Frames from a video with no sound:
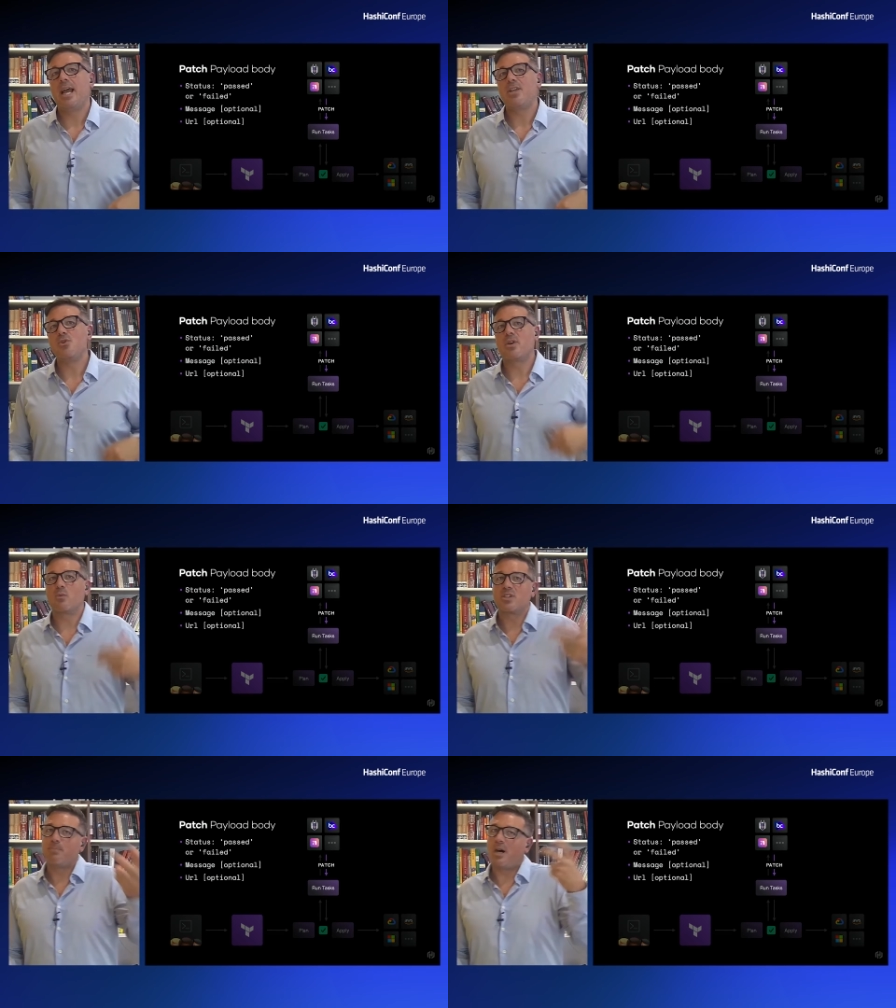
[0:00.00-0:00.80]
and you can
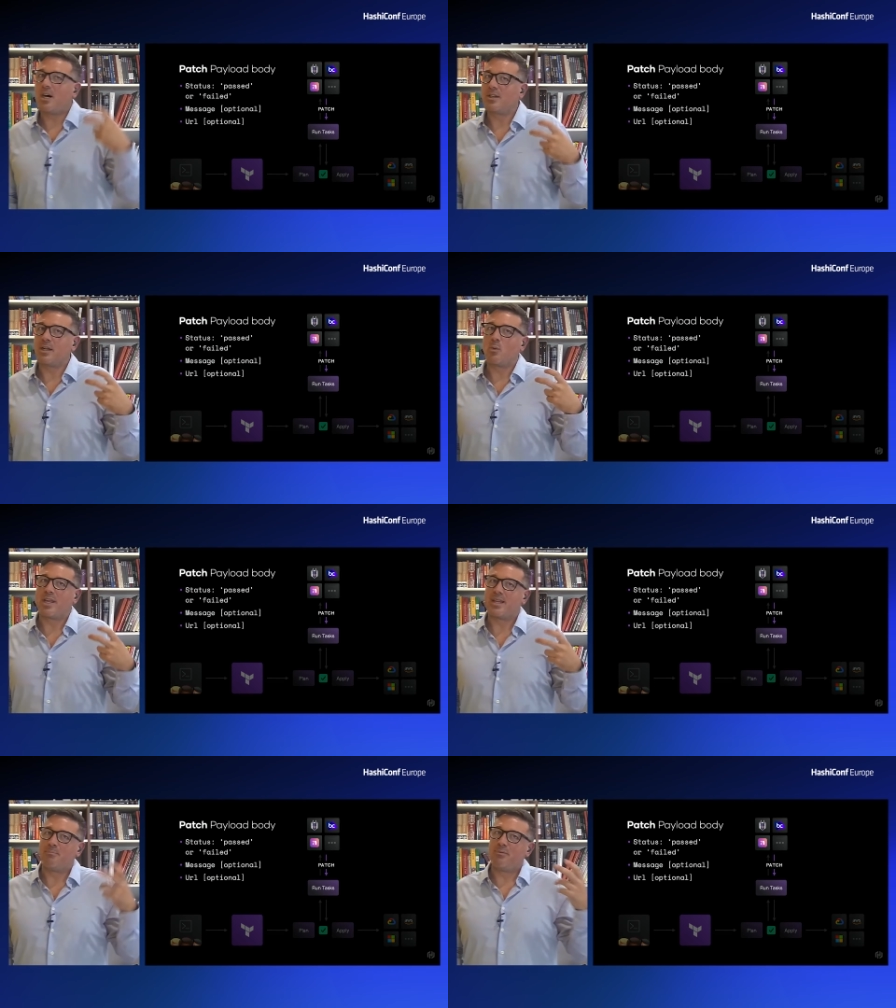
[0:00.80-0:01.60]
respond in a
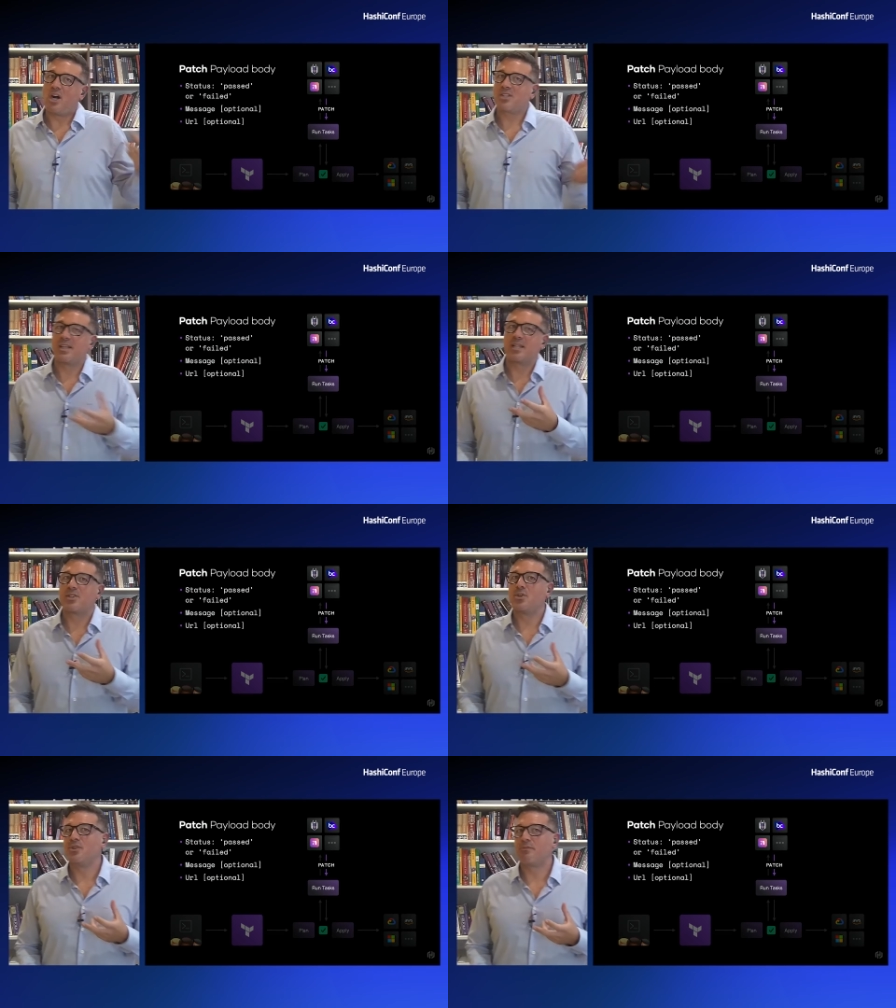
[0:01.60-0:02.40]
way that blocks that
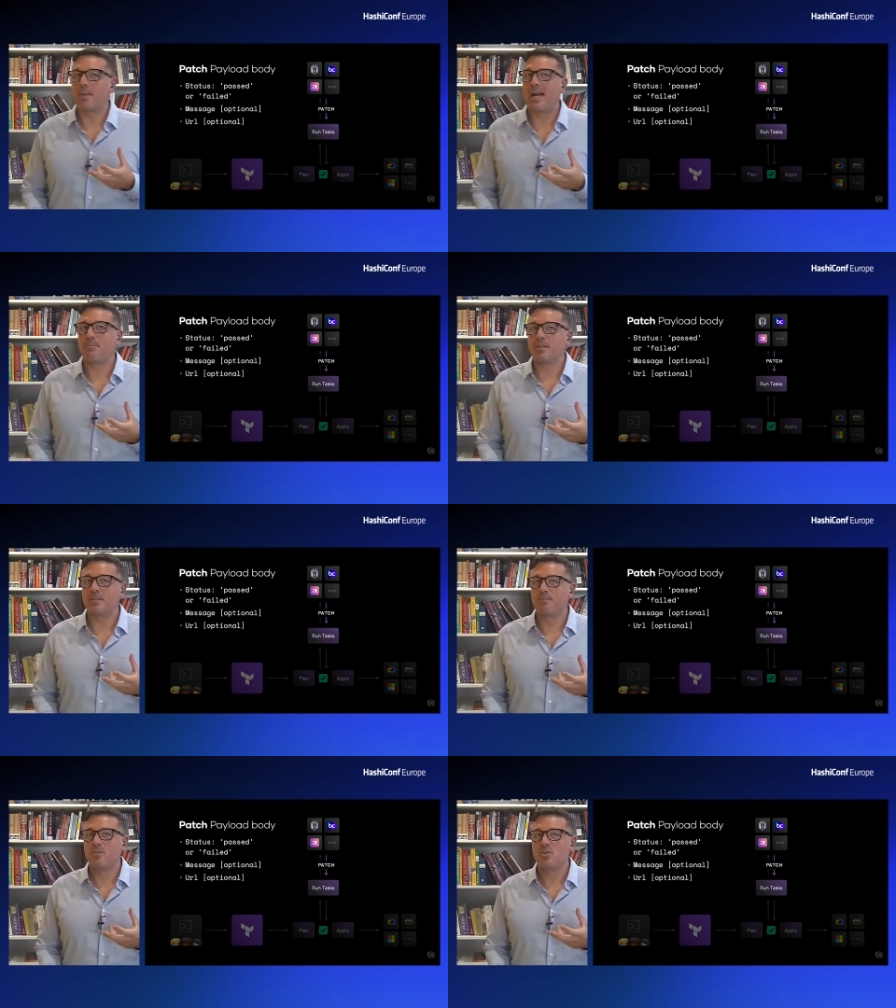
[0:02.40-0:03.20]
execution from happening.